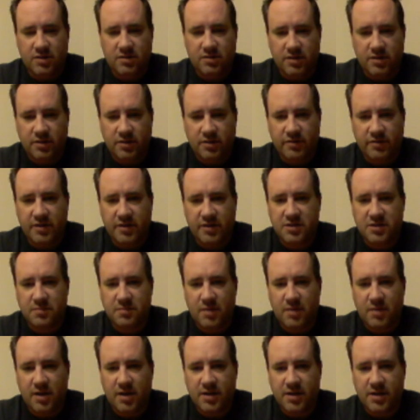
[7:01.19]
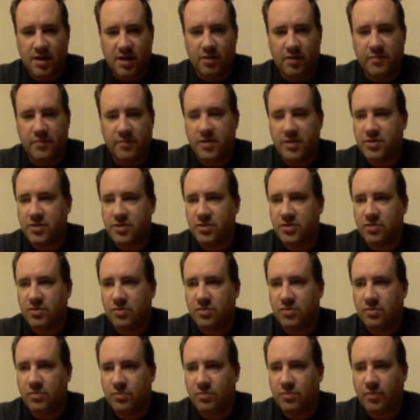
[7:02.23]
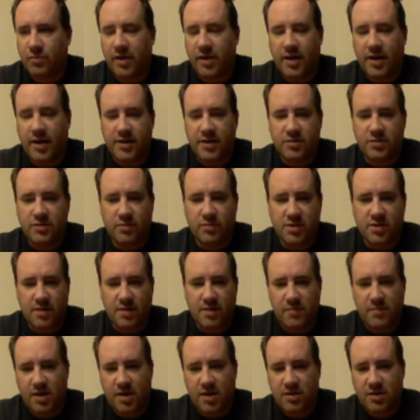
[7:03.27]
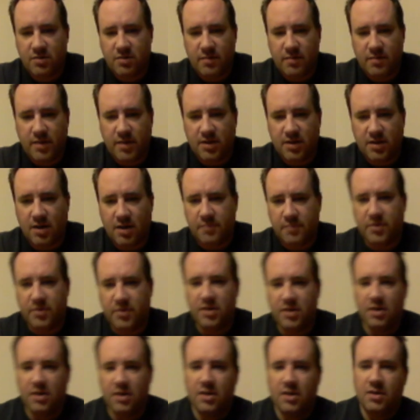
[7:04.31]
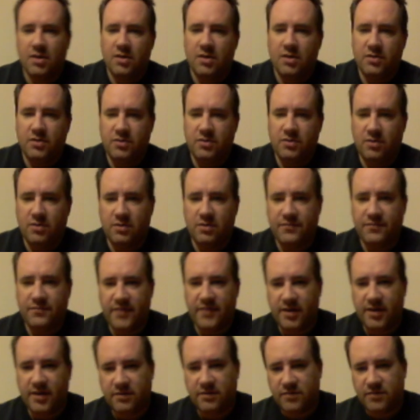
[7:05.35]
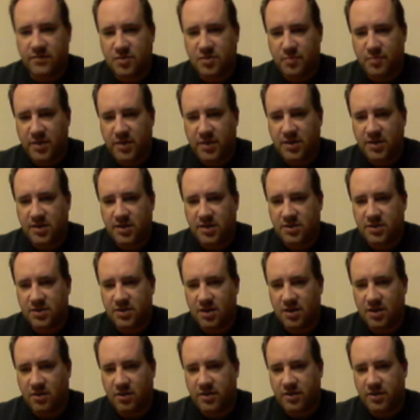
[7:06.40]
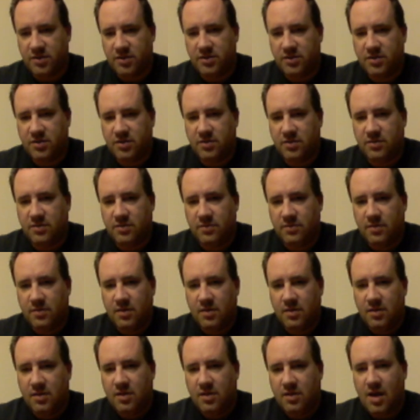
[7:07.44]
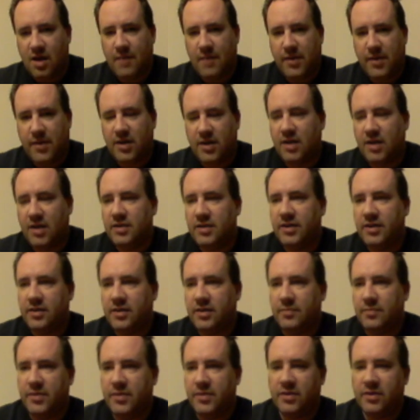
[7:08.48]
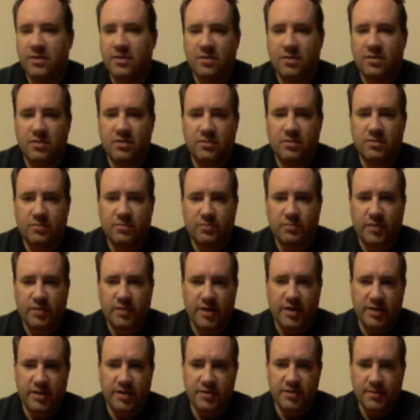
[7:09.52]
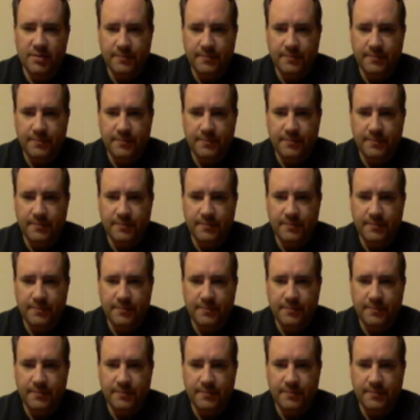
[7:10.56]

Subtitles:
increase my countermeasure range, which I may do, I may not, but due to the fact of the speed that the sucker can do, I may not need a bigger range.